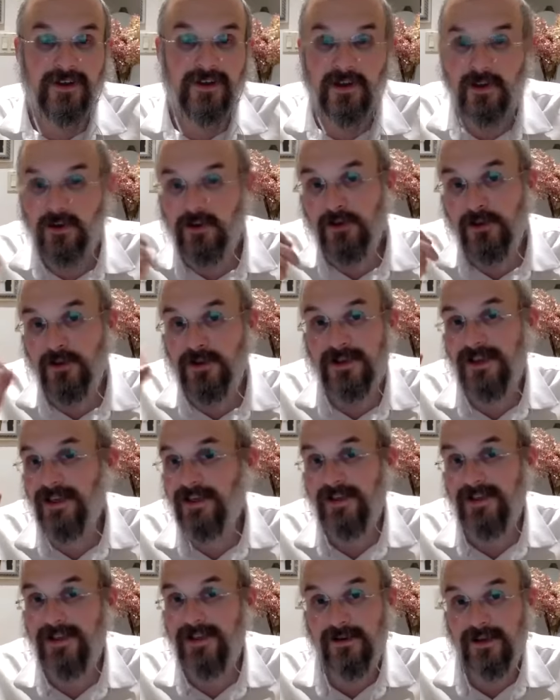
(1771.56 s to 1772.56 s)
The chulu isn't
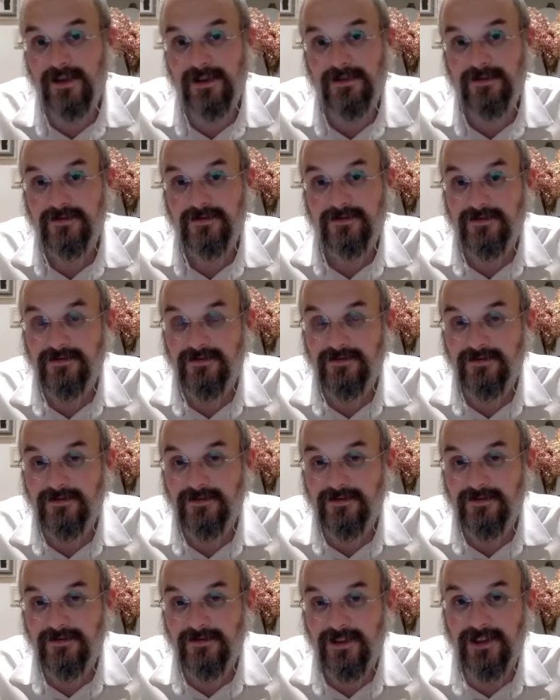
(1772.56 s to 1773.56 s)
necessary.
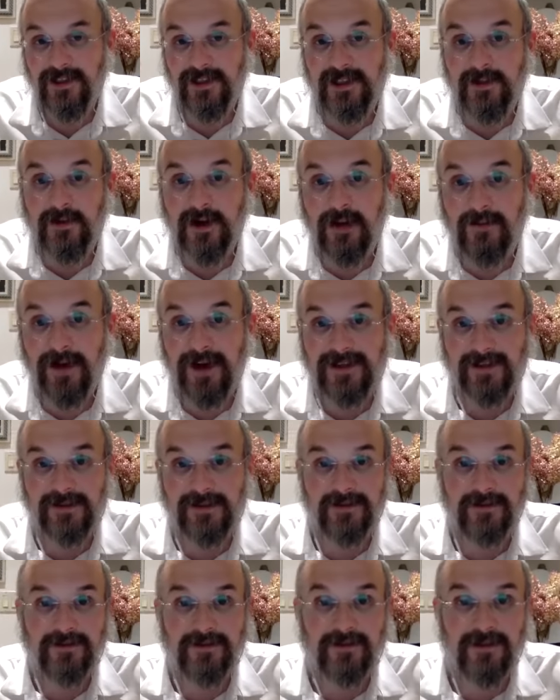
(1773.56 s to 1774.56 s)
In the Dibra
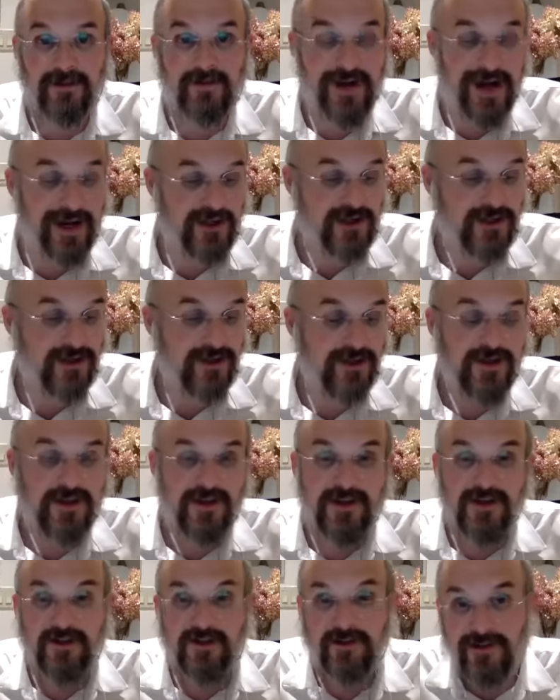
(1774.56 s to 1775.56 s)
Maskel of Rashi.
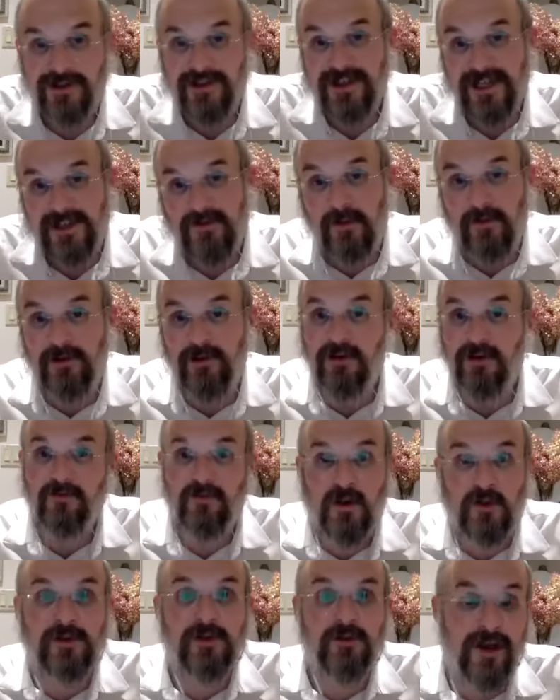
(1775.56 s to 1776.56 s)
Could just say Shmami Nof,
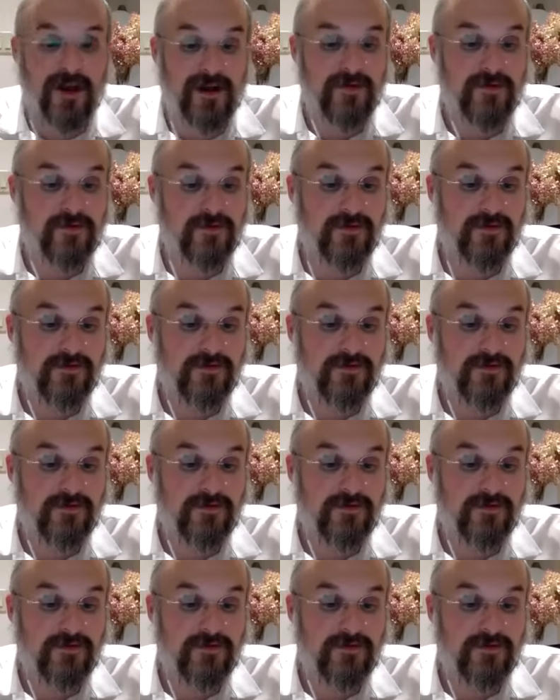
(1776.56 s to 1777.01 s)
here we derive.